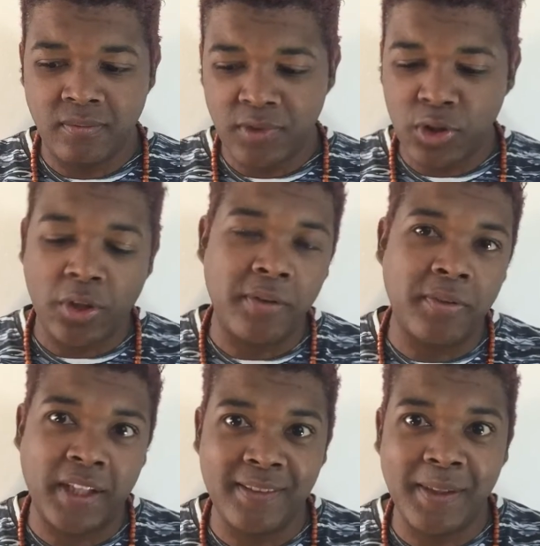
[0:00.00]
Sorry if
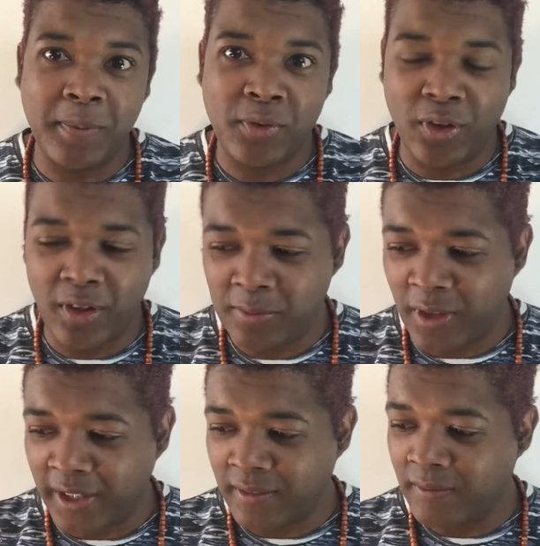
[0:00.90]
I gave some of you all a
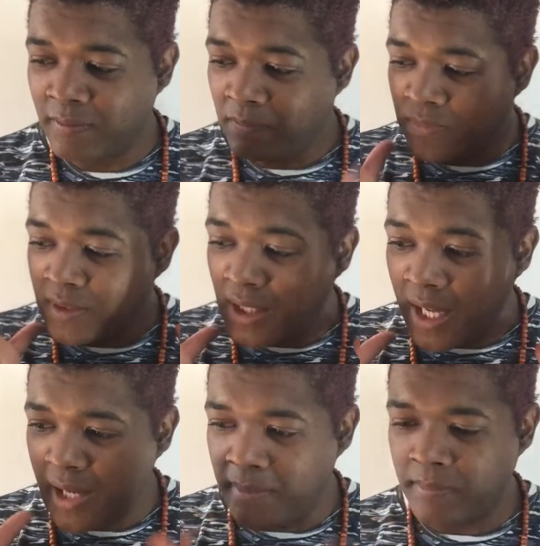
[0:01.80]
fright.
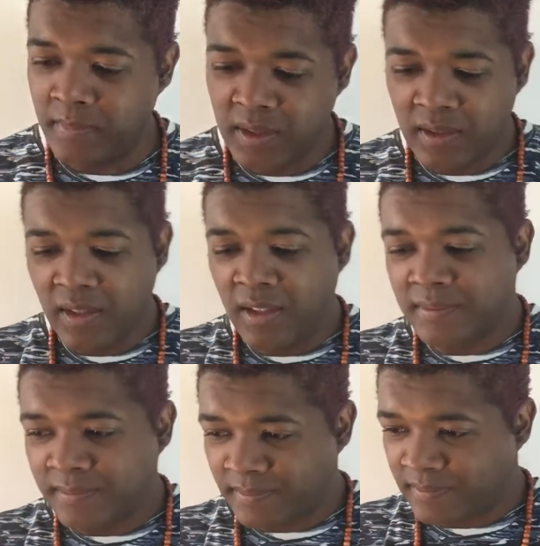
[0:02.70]
Damn.
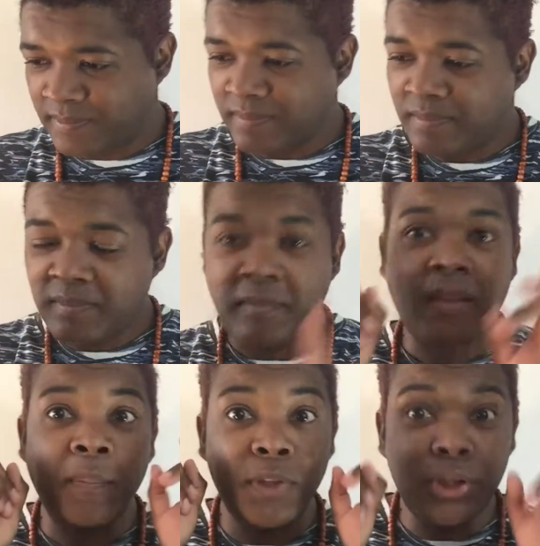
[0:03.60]

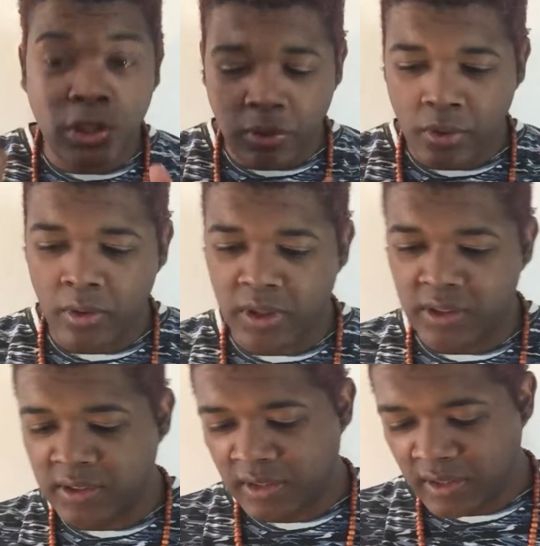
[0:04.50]
I'm going to show you all
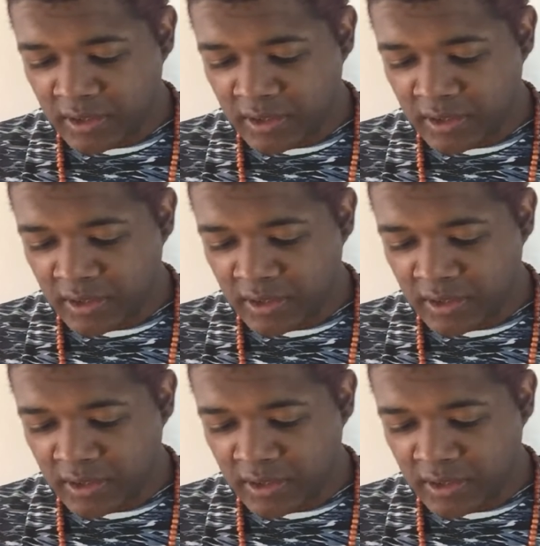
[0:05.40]
this.